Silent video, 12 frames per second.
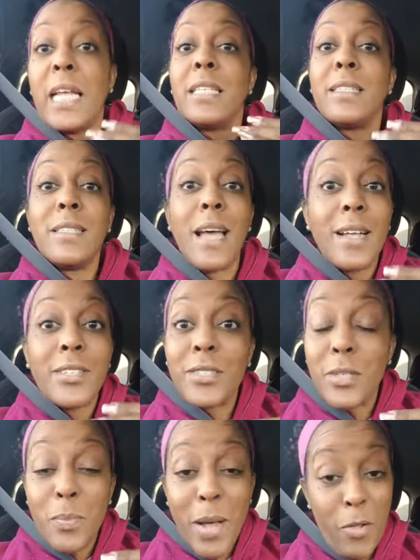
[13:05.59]
It's not
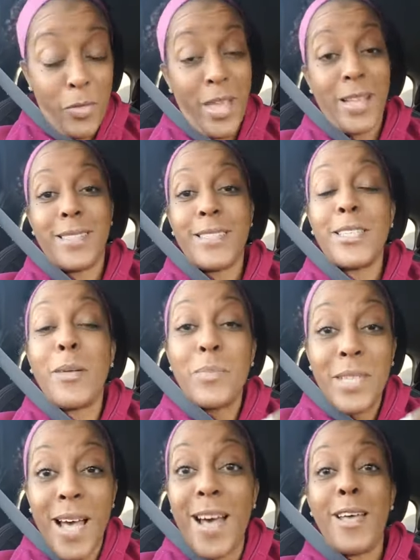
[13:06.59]
just about that.
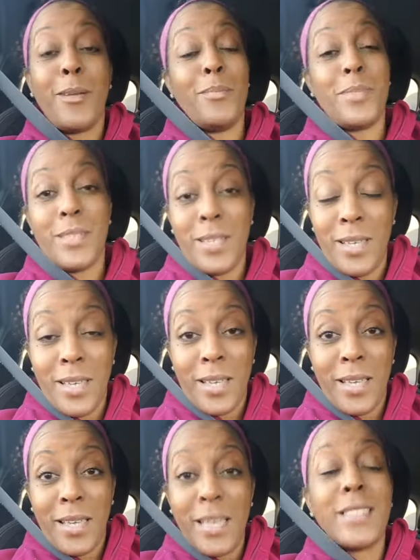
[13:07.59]
Sometimes
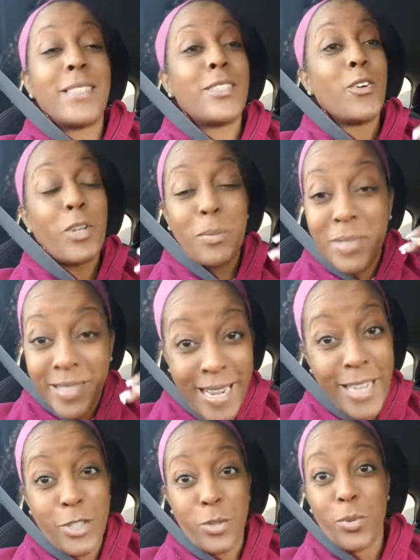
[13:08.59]
it's
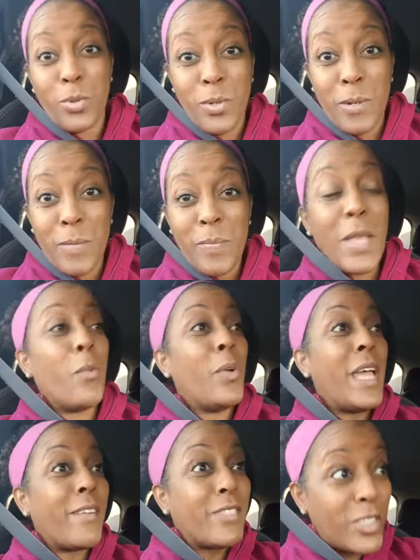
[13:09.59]
circumstantial. And we
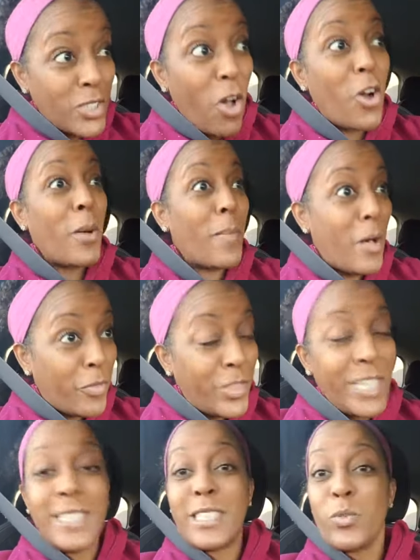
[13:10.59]
have to talk about
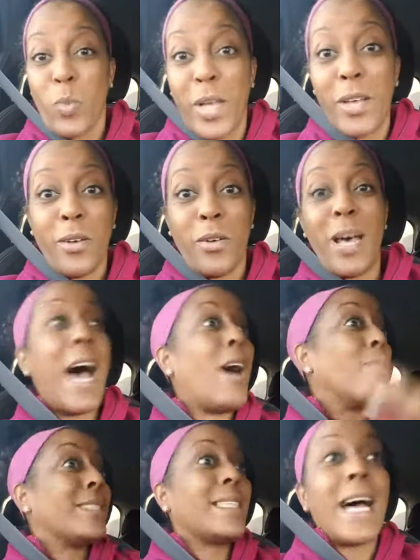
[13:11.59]
these as well,
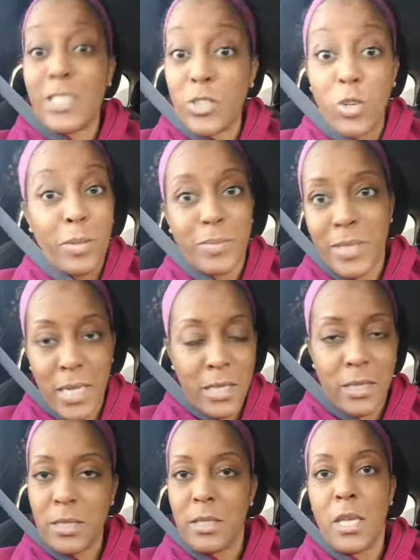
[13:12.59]
outside
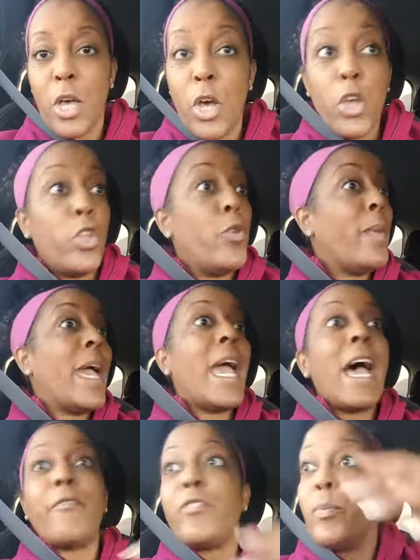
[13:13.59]
circumstances. You may
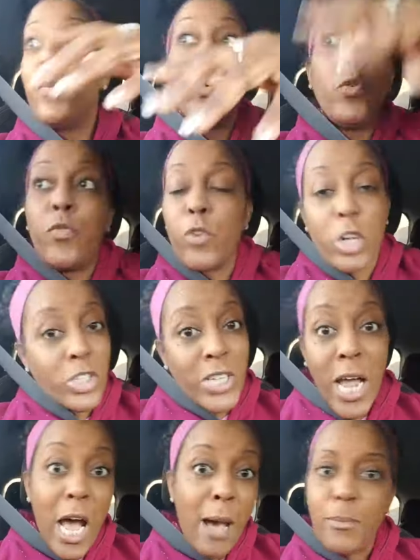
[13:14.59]
have to move for your
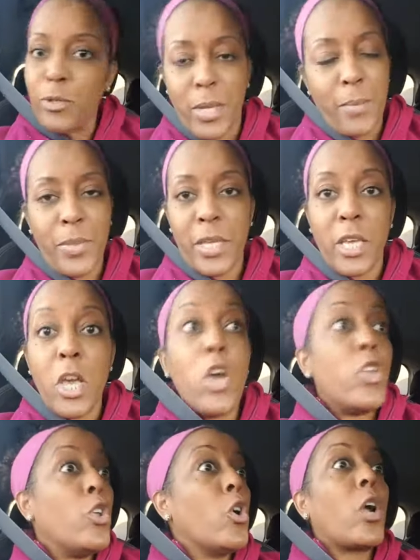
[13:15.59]
job or something.
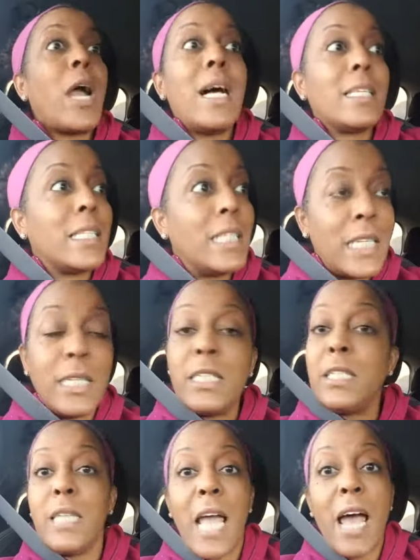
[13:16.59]
You're constantly
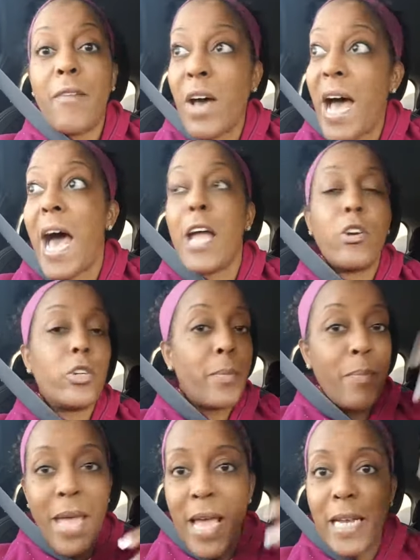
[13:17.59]
have a higher
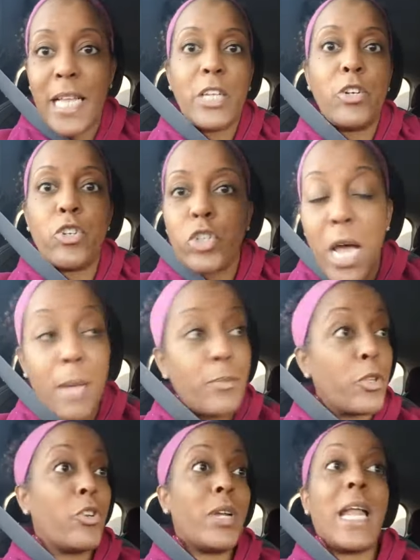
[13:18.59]
demand in your job,
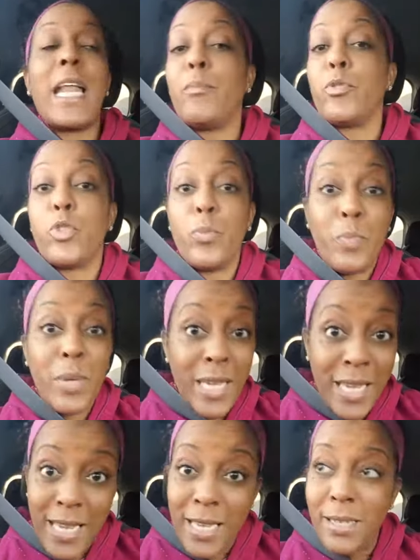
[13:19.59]
so you're not able to be
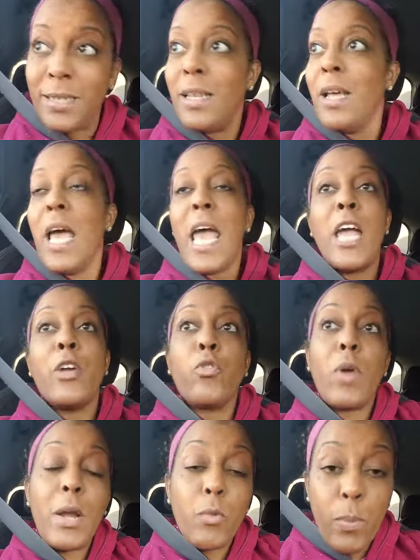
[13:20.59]
in a
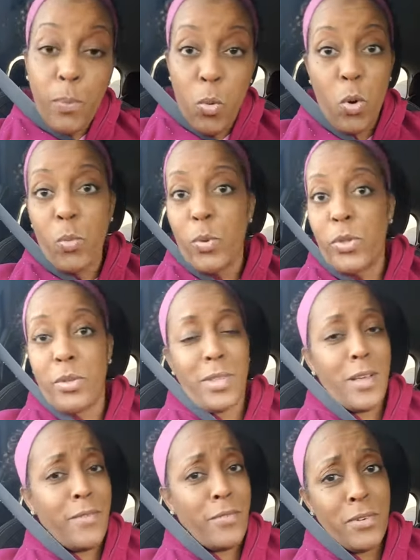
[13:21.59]
great rapport with your
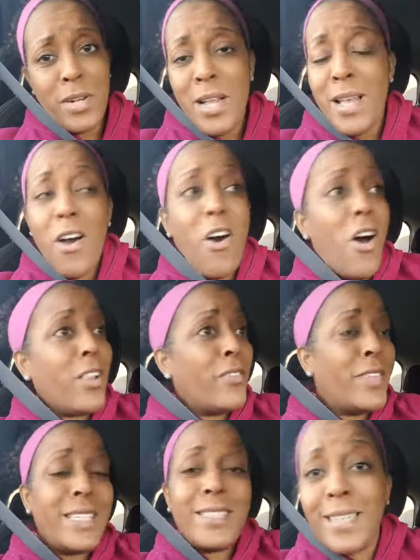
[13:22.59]
lover. All of
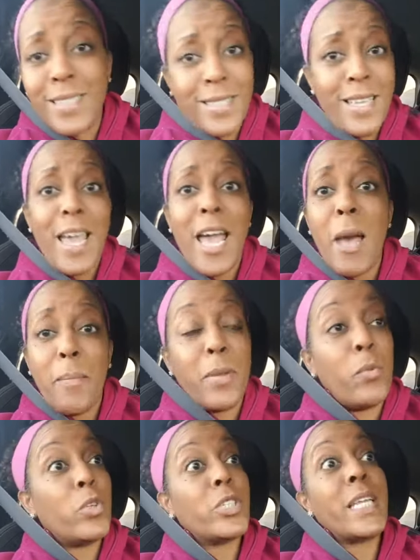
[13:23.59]
these things can
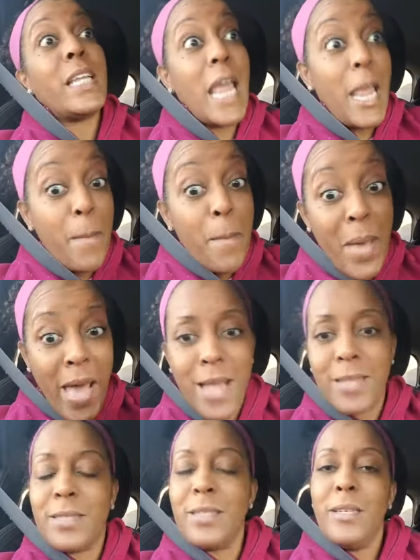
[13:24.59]
happen, which can
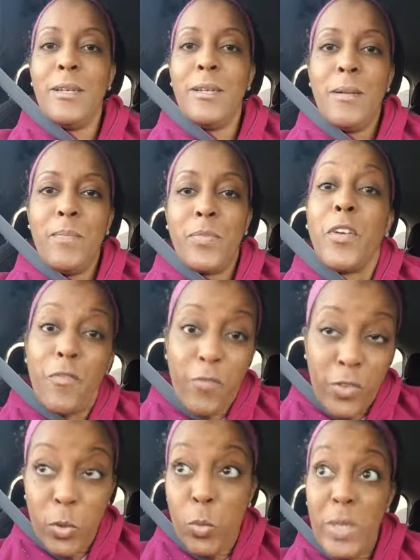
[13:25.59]
impact the
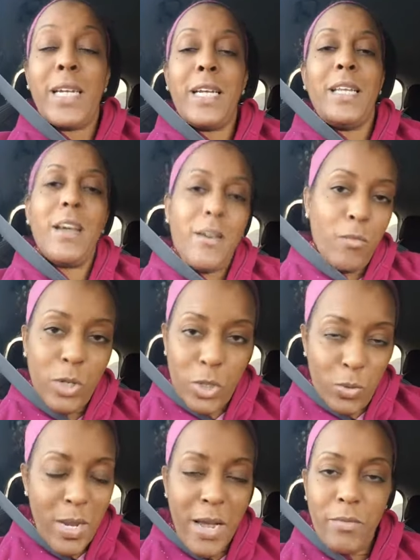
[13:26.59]
fluidity of what
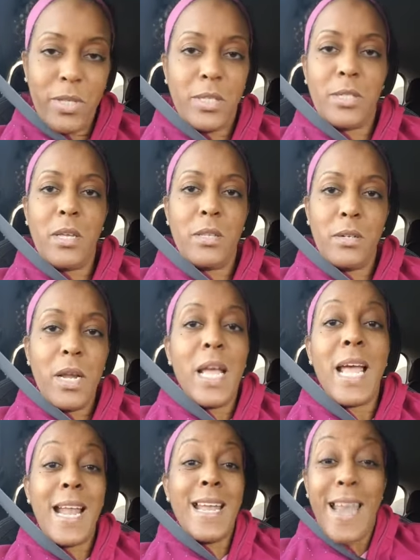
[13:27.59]
you have with each other.
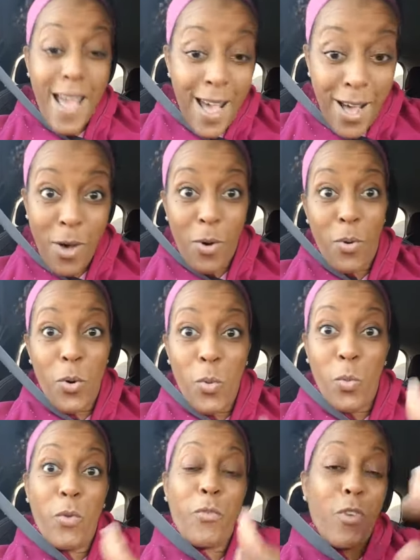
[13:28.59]
And now
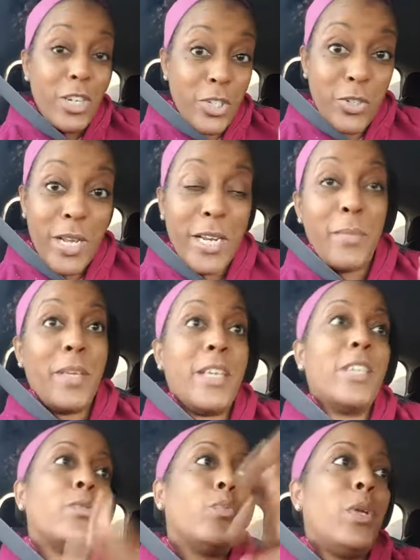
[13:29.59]
we're frustrated
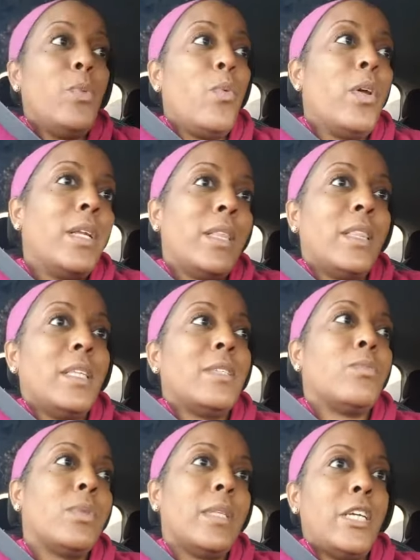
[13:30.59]
because we wanted
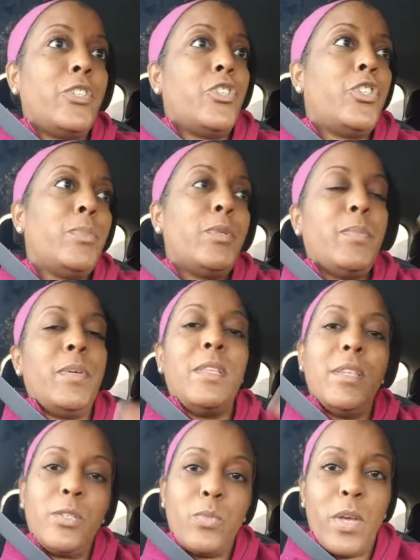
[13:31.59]
this relationship to be
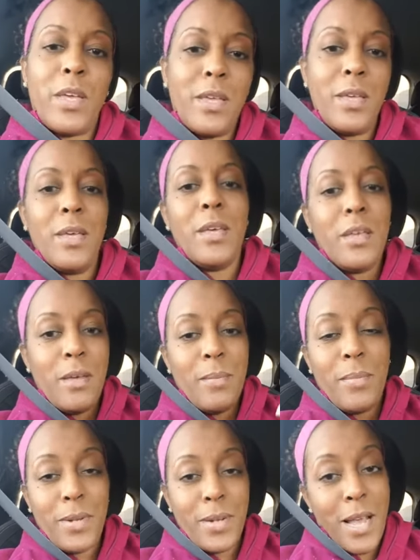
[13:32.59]
this way,
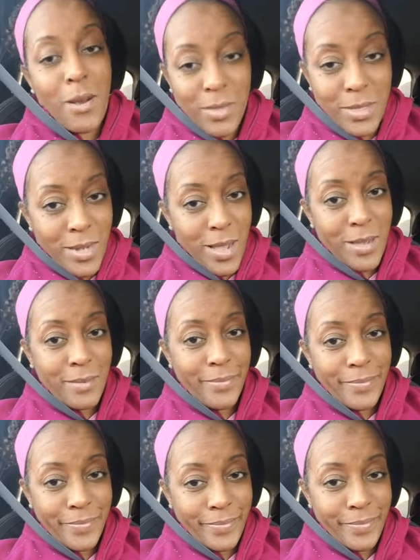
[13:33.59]
but now it's not.
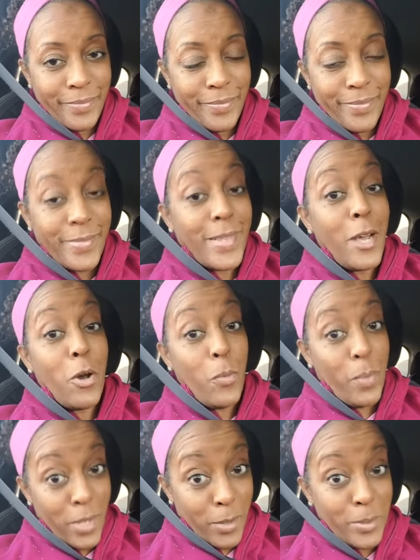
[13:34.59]
I
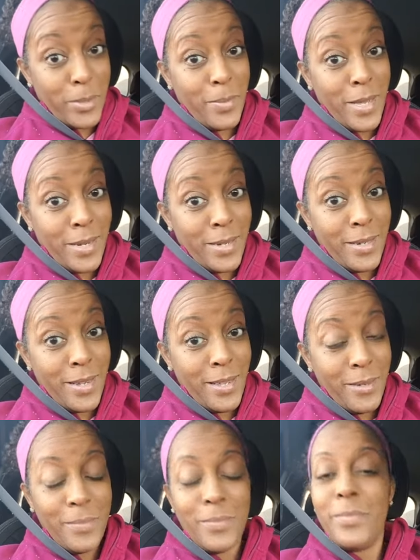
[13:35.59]
hope I helped somebody today.
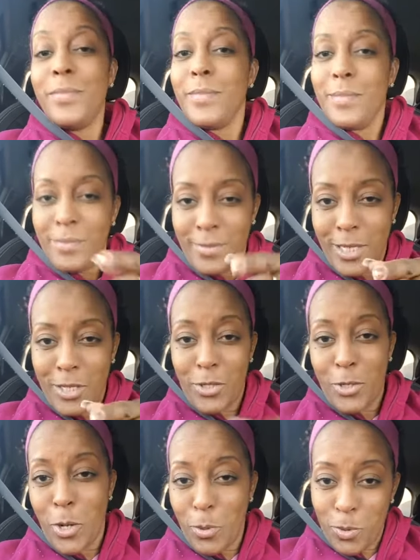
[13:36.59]
It's
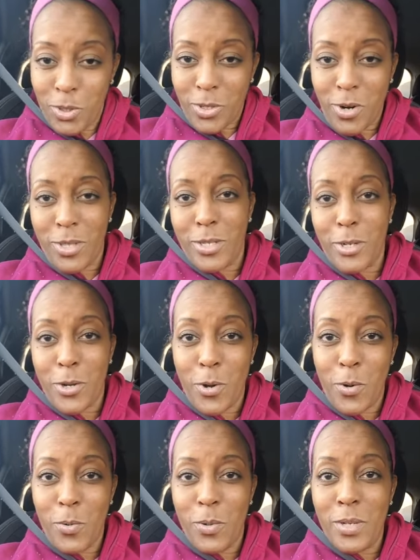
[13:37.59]
your coach, Carla
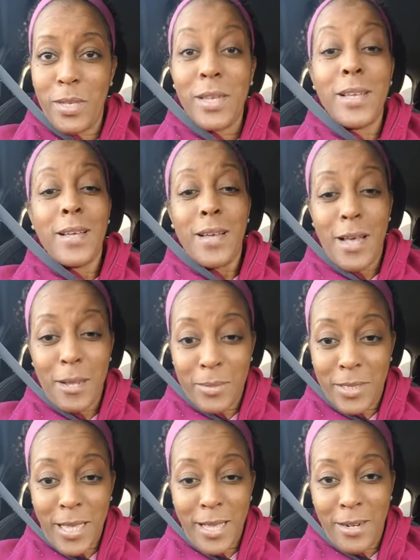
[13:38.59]
Nicole. I'm
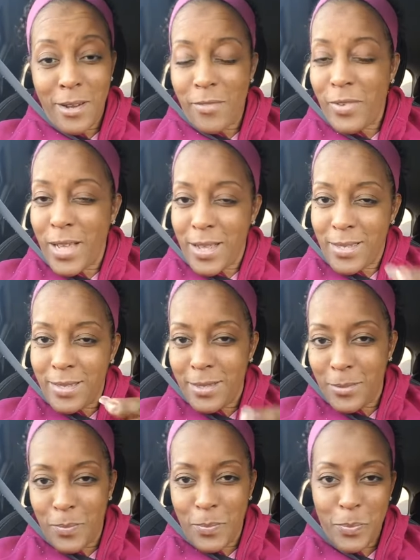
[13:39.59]
signing off, guys.